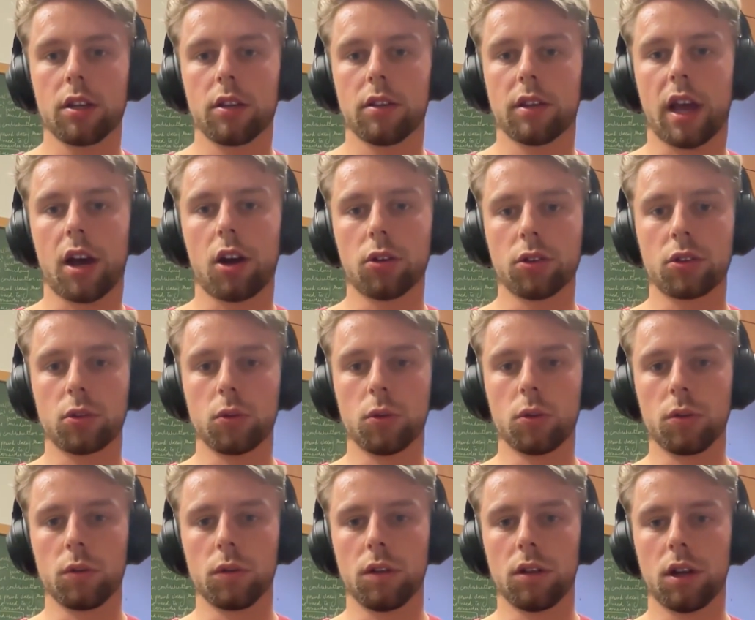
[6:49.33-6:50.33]
now
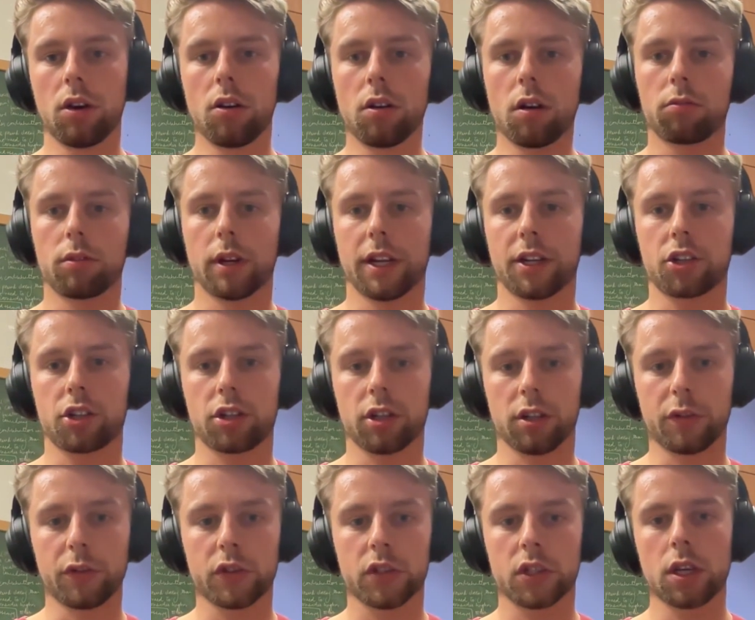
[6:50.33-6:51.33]
to lower
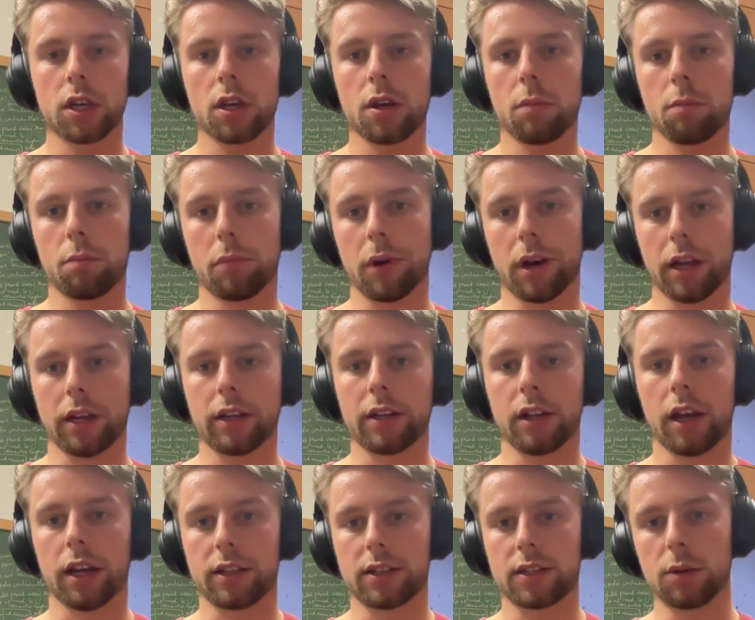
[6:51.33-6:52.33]
redshifts, but
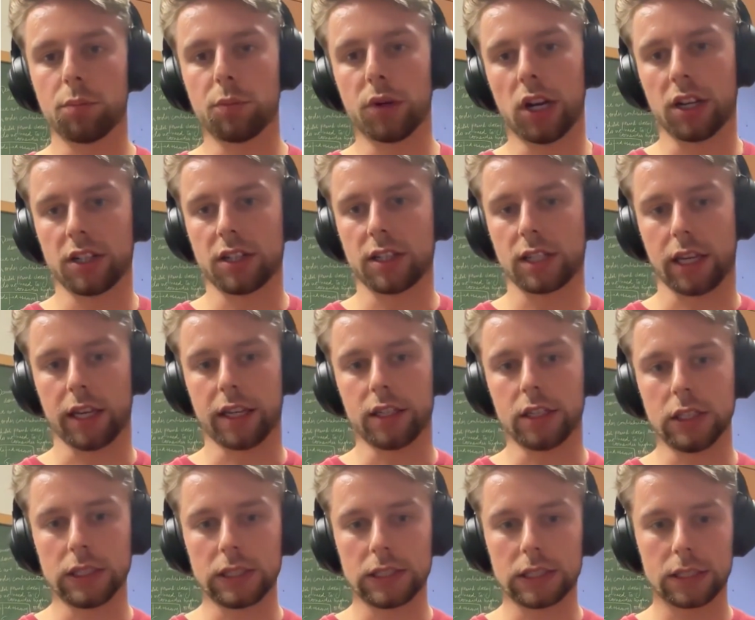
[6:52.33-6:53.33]
at similar scales.